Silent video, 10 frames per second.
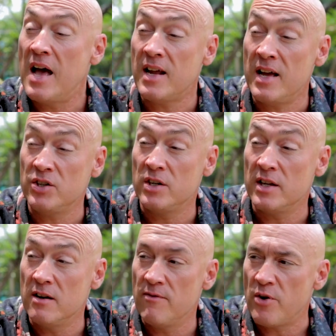and
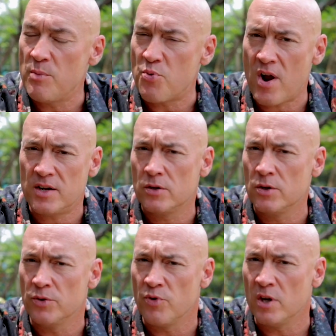actually in a very
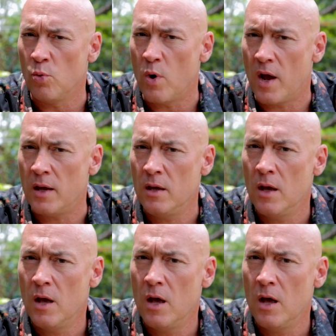practical and real way,